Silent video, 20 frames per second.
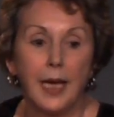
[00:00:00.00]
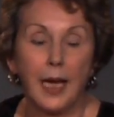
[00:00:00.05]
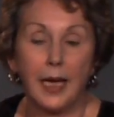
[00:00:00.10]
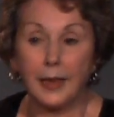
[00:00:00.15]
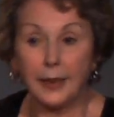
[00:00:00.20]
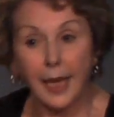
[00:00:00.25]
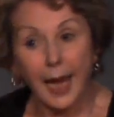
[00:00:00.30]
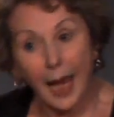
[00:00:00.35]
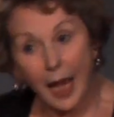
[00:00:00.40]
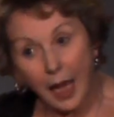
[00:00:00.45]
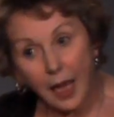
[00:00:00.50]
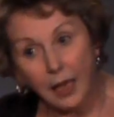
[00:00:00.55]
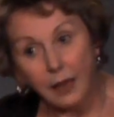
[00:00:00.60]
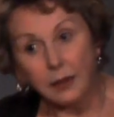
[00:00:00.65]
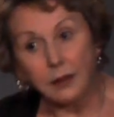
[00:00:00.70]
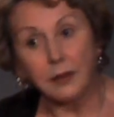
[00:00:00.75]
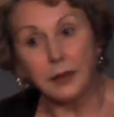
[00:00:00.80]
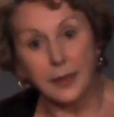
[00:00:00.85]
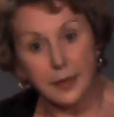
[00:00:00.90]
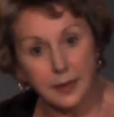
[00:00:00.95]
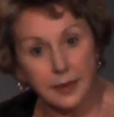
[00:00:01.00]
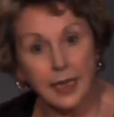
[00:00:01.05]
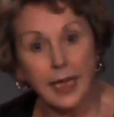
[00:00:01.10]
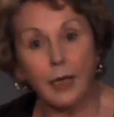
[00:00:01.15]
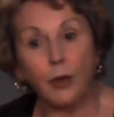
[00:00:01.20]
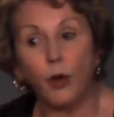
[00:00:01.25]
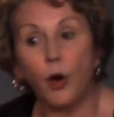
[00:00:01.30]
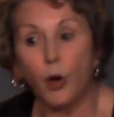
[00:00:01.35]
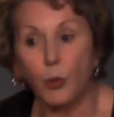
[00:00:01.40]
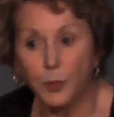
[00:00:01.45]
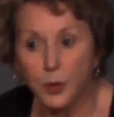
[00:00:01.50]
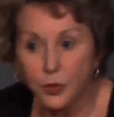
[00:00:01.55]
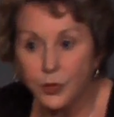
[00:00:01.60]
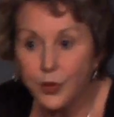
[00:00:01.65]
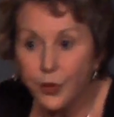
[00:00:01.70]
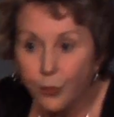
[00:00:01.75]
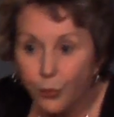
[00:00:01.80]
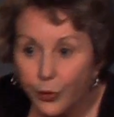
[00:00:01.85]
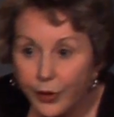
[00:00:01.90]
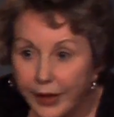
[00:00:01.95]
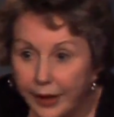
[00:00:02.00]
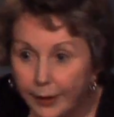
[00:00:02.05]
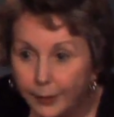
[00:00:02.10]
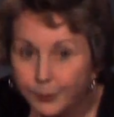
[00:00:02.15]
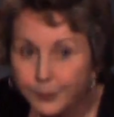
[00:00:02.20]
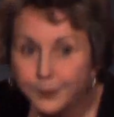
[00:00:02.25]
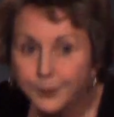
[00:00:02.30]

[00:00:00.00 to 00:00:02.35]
And Cal is now almost 3.